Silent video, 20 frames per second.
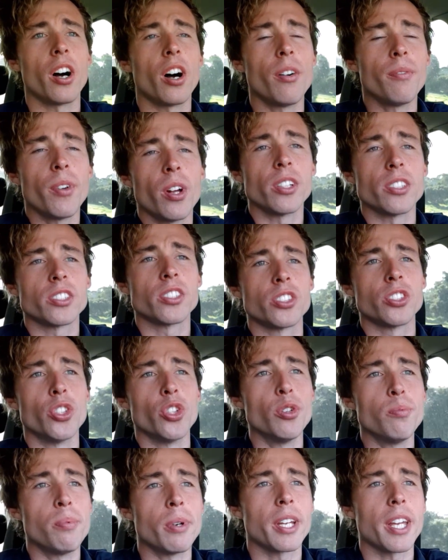I'm not
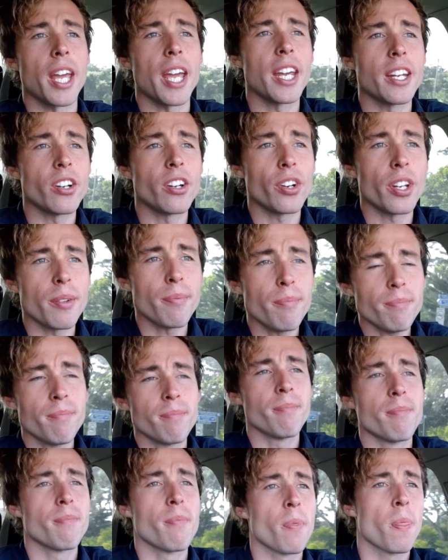super keen on
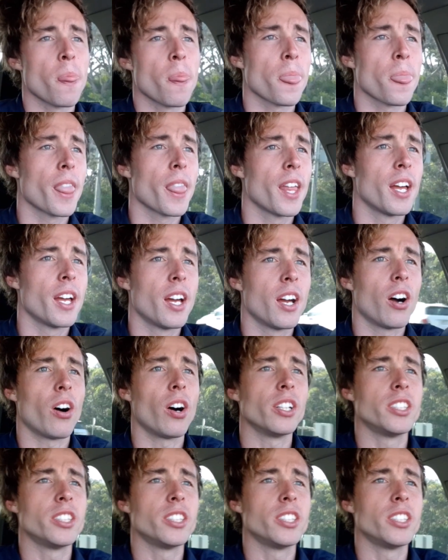him.